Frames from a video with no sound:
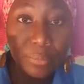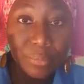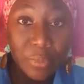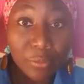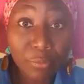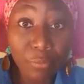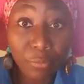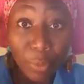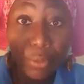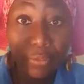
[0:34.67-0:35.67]
the
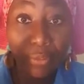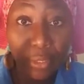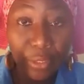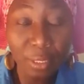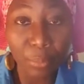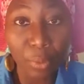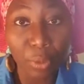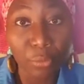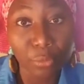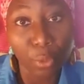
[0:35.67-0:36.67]
very first table of
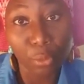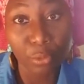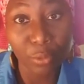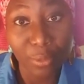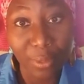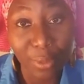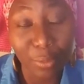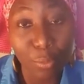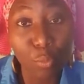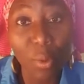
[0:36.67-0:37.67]
thoughts,
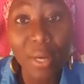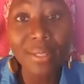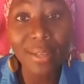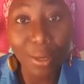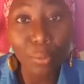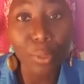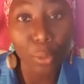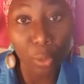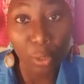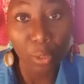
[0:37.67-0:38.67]
1 hour
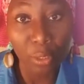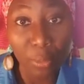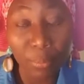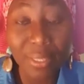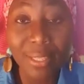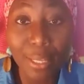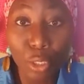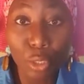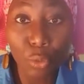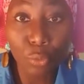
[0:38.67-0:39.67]
long. But
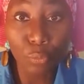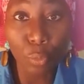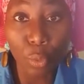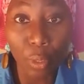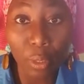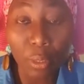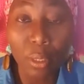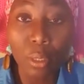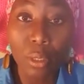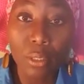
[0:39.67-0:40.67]
thank you for
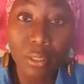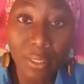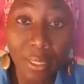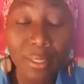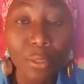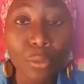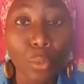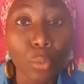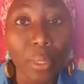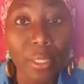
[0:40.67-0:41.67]
standing
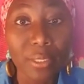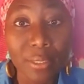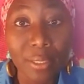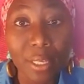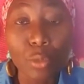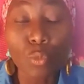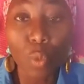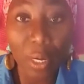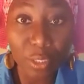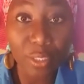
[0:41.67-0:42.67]
through it and
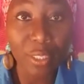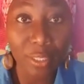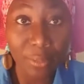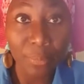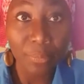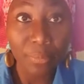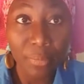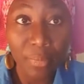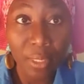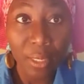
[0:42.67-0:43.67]
watching it.
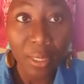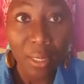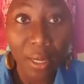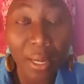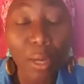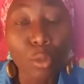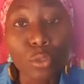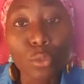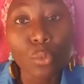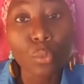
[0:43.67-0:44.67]
I
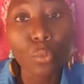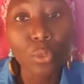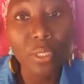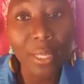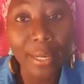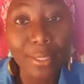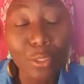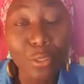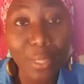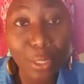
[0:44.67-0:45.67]
also would like to
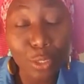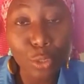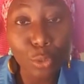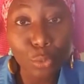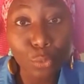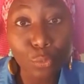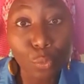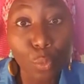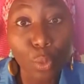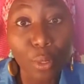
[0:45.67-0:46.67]
thank you
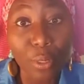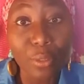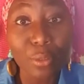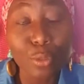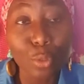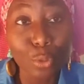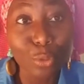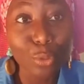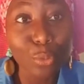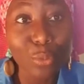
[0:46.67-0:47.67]
for
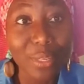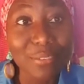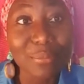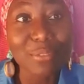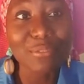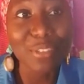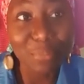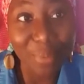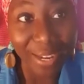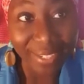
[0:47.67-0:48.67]
those who gave me
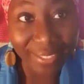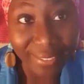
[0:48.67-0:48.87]
feedback.